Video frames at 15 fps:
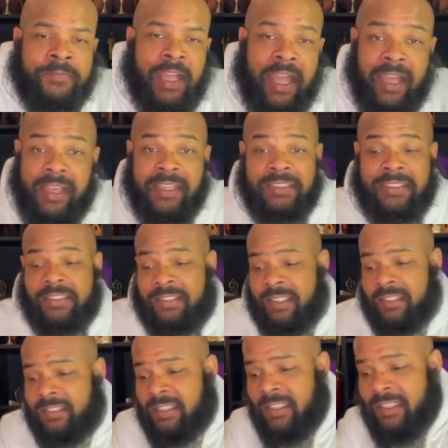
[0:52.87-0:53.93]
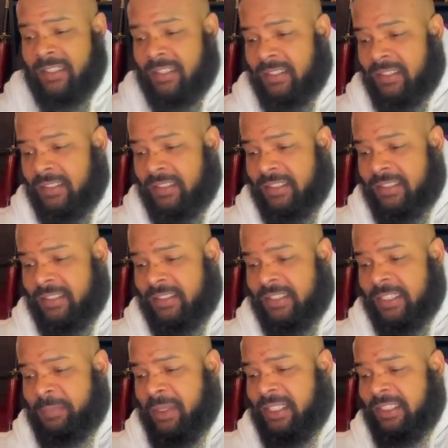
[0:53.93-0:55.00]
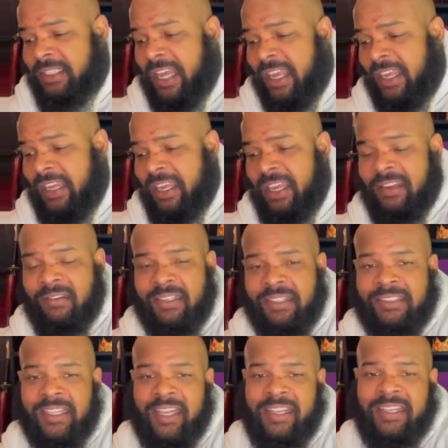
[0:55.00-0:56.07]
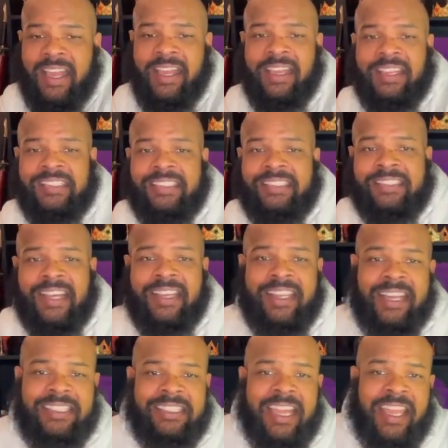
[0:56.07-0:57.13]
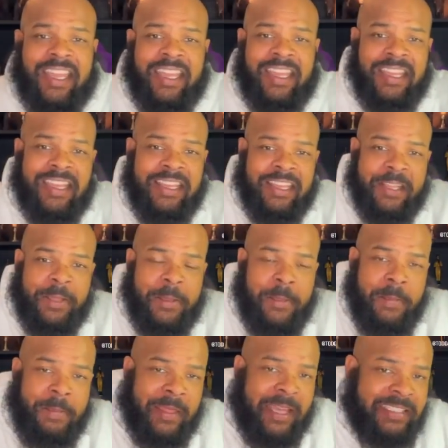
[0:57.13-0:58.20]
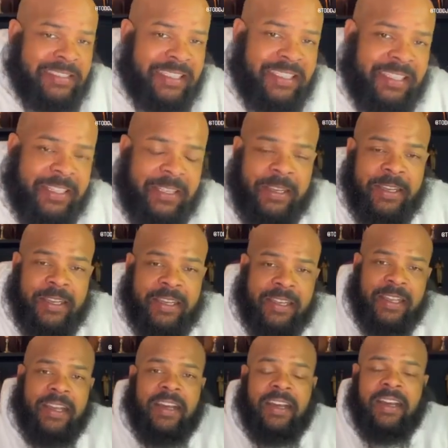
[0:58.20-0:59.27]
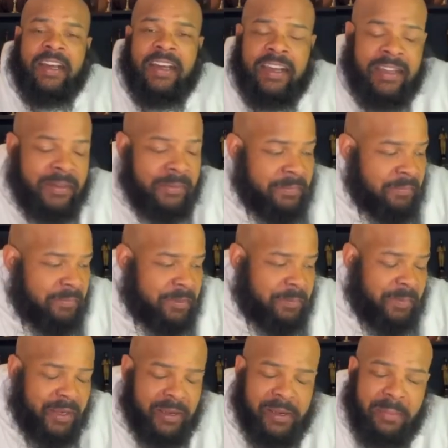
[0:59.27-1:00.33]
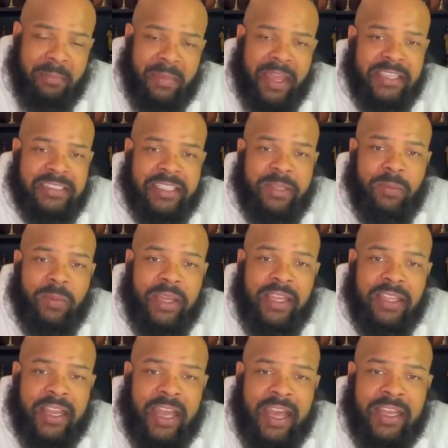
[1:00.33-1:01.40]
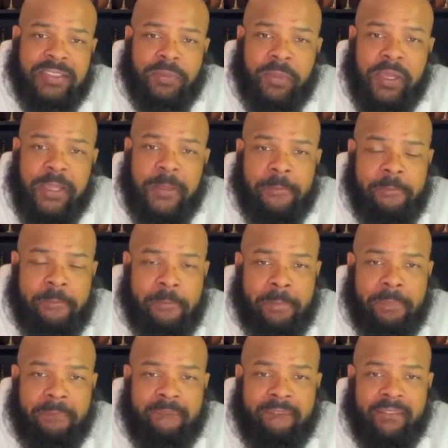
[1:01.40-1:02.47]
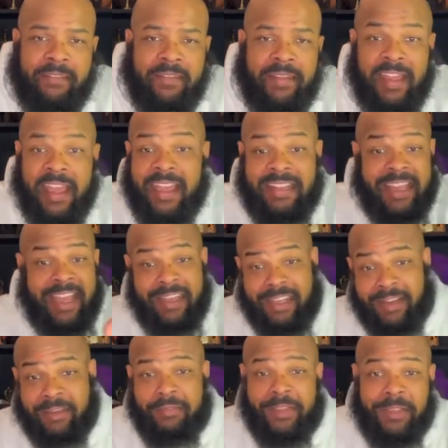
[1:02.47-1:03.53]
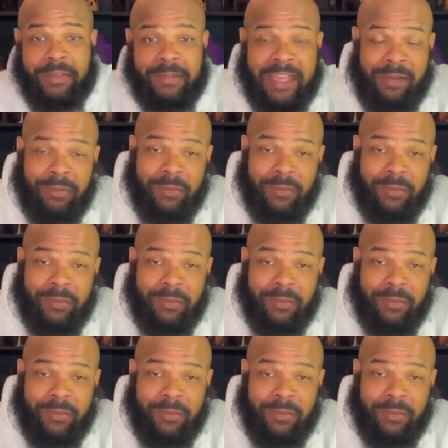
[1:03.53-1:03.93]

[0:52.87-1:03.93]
hey, this is just uh, this is just me checking in on a Sunday. It's a Sunday check-in. That's it. Uh, it's been an amazing week last week had that interview. That